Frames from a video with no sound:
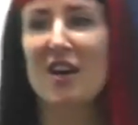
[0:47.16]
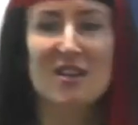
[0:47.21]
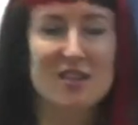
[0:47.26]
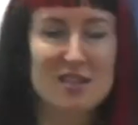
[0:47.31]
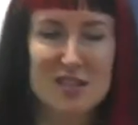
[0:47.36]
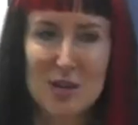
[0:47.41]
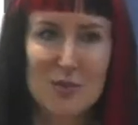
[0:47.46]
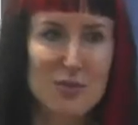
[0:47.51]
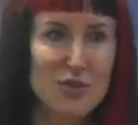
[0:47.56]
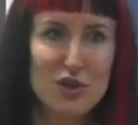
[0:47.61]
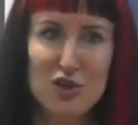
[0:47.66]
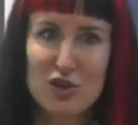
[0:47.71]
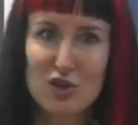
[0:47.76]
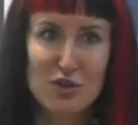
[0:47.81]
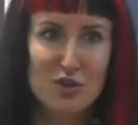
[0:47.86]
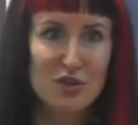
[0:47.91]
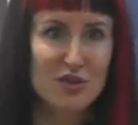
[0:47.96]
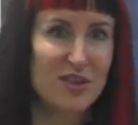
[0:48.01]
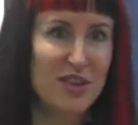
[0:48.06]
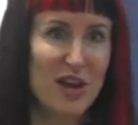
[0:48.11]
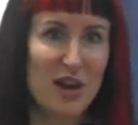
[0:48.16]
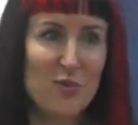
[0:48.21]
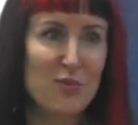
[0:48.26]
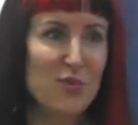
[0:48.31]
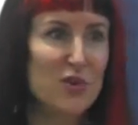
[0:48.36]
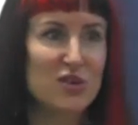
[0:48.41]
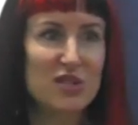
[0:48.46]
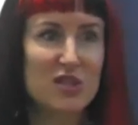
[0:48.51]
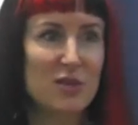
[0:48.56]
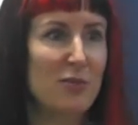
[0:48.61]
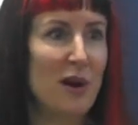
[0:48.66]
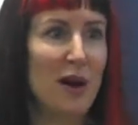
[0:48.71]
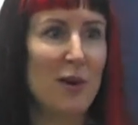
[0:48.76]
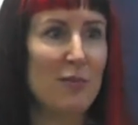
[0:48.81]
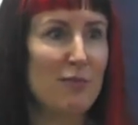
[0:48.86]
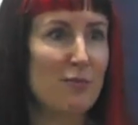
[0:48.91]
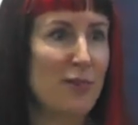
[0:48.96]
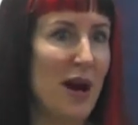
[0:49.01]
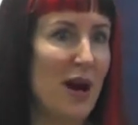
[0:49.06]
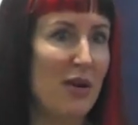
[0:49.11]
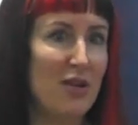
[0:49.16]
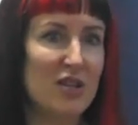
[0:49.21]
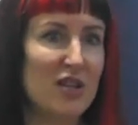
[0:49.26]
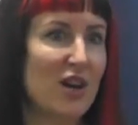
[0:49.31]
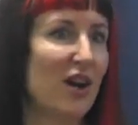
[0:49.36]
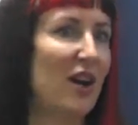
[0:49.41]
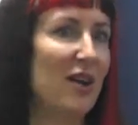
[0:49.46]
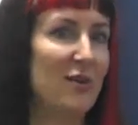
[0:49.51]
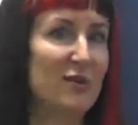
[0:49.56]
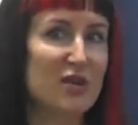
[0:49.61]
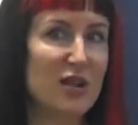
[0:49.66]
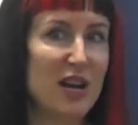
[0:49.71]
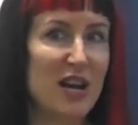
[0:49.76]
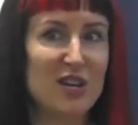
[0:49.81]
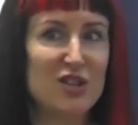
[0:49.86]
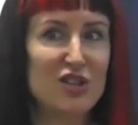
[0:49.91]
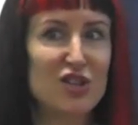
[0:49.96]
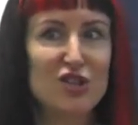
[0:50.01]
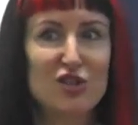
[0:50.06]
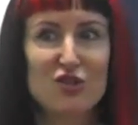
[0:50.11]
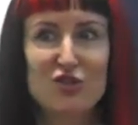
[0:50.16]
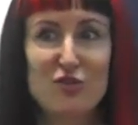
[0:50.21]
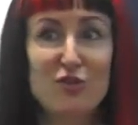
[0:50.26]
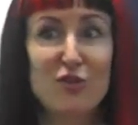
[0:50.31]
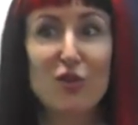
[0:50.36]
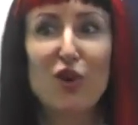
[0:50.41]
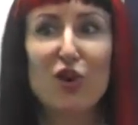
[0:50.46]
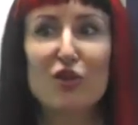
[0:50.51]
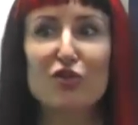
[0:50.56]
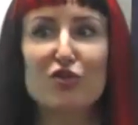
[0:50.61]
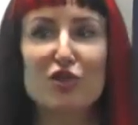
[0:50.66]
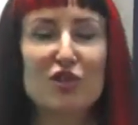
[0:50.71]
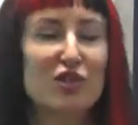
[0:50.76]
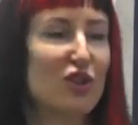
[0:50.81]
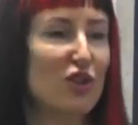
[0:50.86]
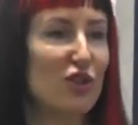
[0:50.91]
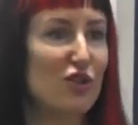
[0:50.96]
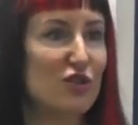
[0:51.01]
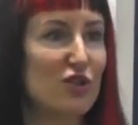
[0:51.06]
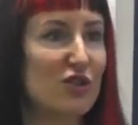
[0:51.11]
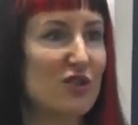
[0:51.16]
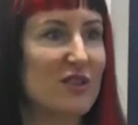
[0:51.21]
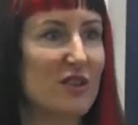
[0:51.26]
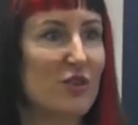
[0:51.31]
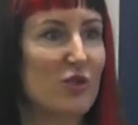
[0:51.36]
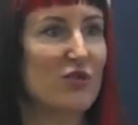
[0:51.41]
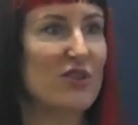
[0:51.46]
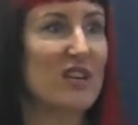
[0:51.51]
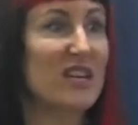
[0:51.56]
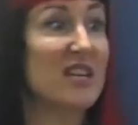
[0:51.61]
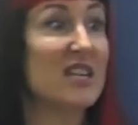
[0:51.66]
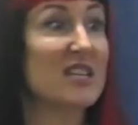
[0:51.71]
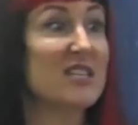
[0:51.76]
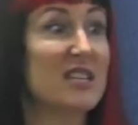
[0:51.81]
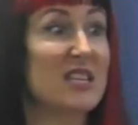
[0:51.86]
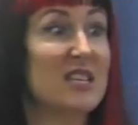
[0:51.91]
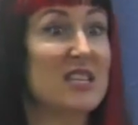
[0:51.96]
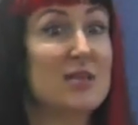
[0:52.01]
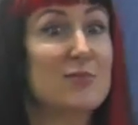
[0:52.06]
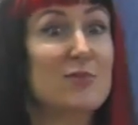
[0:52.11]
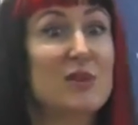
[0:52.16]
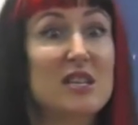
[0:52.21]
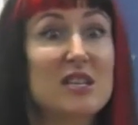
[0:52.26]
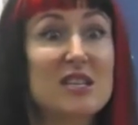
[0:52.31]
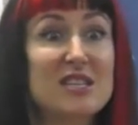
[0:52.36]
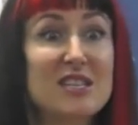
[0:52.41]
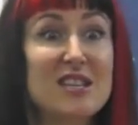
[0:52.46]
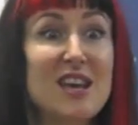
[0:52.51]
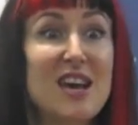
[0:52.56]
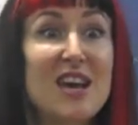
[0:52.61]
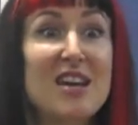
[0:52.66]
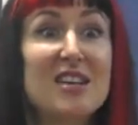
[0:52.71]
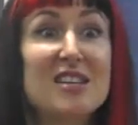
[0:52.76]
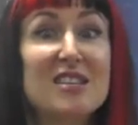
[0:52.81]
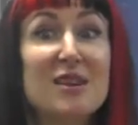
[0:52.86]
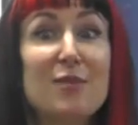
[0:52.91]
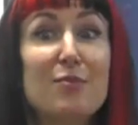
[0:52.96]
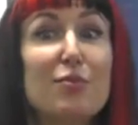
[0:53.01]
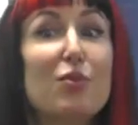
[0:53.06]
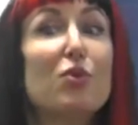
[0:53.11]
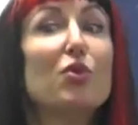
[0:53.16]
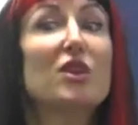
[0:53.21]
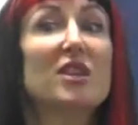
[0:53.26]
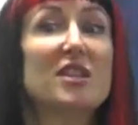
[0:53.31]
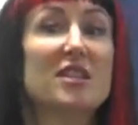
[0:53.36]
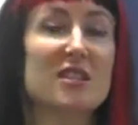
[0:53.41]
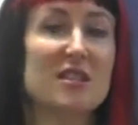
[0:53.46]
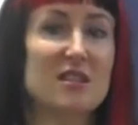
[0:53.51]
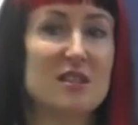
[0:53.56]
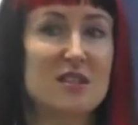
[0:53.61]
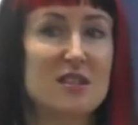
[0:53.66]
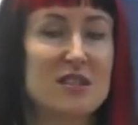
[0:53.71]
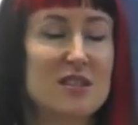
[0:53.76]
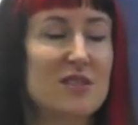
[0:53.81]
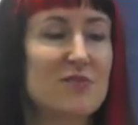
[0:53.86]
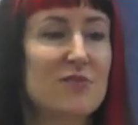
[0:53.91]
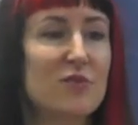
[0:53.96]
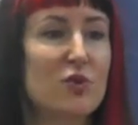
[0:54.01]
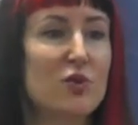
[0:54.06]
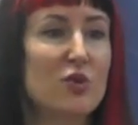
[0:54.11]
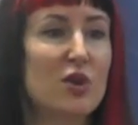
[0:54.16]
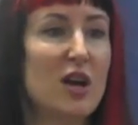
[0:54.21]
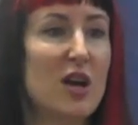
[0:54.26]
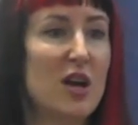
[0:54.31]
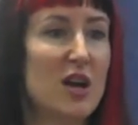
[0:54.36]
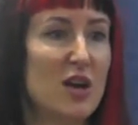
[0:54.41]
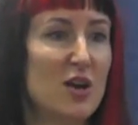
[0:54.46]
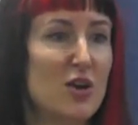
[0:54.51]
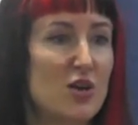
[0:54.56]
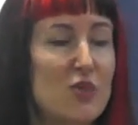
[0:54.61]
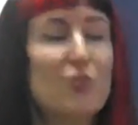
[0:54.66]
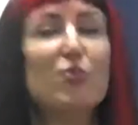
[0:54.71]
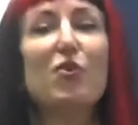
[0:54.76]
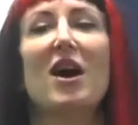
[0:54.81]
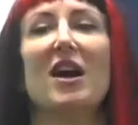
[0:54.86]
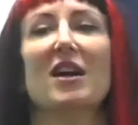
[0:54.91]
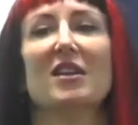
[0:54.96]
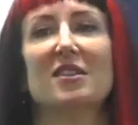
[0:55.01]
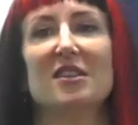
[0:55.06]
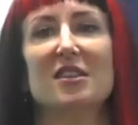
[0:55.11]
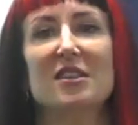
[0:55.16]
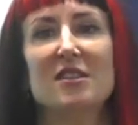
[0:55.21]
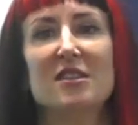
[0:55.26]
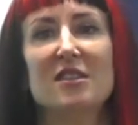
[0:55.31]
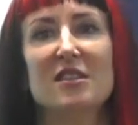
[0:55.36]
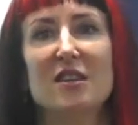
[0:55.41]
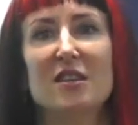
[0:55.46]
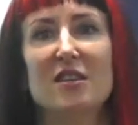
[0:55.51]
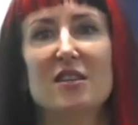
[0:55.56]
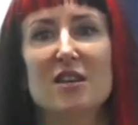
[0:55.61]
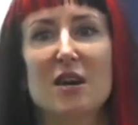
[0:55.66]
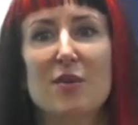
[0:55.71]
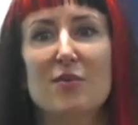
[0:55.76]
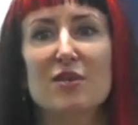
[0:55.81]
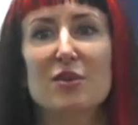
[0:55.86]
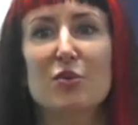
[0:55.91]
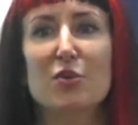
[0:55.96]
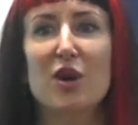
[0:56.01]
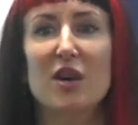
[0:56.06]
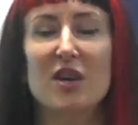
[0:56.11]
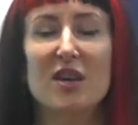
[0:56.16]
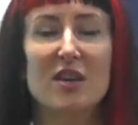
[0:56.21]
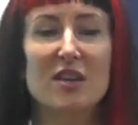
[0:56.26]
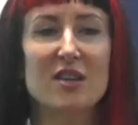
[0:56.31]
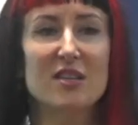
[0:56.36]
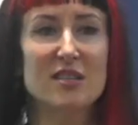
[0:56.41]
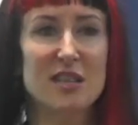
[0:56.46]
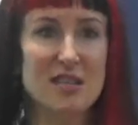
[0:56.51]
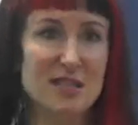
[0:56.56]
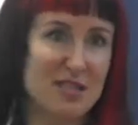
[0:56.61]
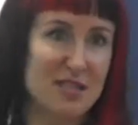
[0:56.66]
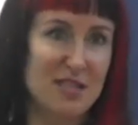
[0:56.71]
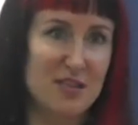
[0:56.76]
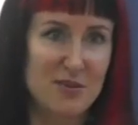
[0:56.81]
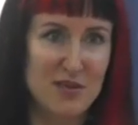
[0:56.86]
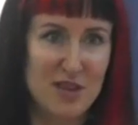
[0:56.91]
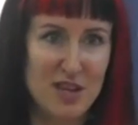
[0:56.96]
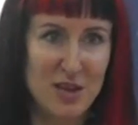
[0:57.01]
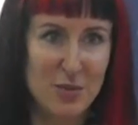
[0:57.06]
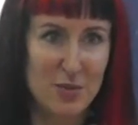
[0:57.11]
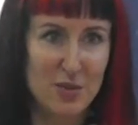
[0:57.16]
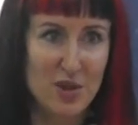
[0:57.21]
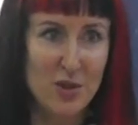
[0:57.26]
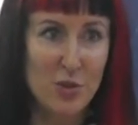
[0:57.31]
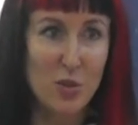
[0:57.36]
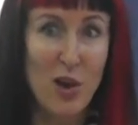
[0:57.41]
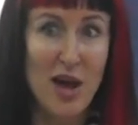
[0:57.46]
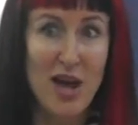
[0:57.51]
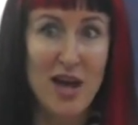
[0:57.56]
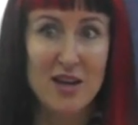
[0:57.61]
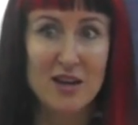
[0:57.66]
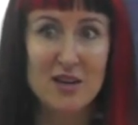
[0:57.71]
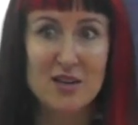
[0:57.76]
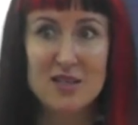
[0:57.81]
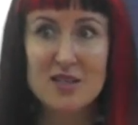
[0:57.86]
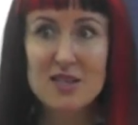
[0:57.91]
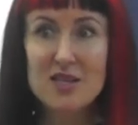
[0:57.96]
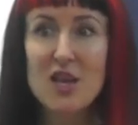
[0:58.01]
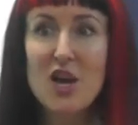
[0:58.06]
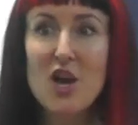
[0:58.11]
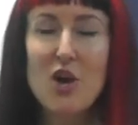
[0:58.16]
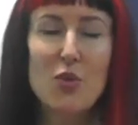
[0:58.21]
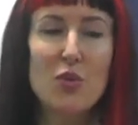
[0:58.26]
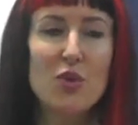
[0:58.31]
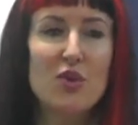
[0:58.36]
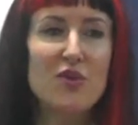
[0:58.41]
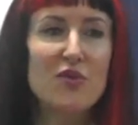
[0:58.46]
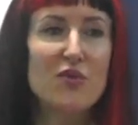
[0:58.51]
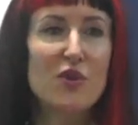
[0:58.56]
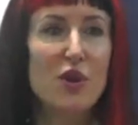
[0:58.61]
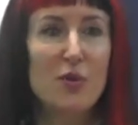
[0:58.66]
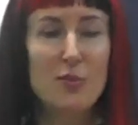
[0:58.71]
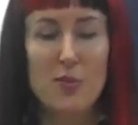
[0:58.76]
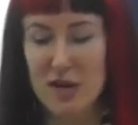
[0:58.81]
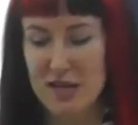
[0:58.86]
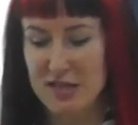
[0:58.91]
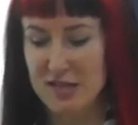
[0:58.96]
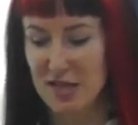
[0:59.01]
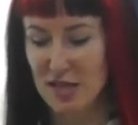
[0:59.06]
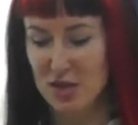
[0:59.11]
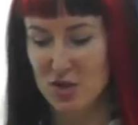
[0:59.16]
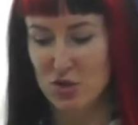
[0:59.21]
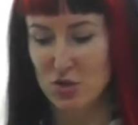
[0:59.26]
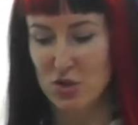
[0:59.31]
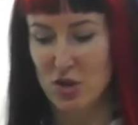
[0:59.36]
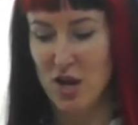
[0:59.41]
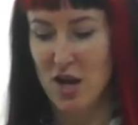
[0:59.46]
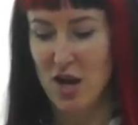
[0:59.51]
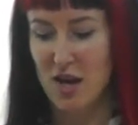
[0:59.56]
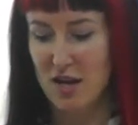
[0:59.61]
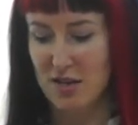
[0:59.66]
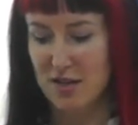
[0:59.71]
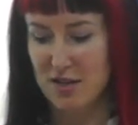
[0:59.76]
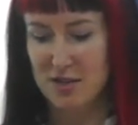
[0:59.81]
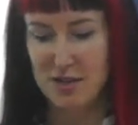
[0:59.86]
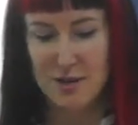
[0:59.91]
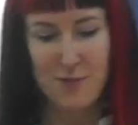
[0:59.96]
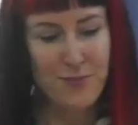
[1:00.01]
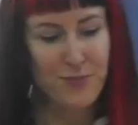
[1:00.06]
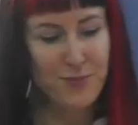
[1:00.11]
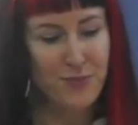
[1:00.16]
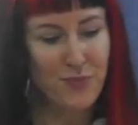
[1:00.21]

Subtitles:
some new therapeutic paradigm to add to the 400 odd that already exists, but it's some pointers for good practice in terms of working sensitively and with awareness when you've got a bisexual client.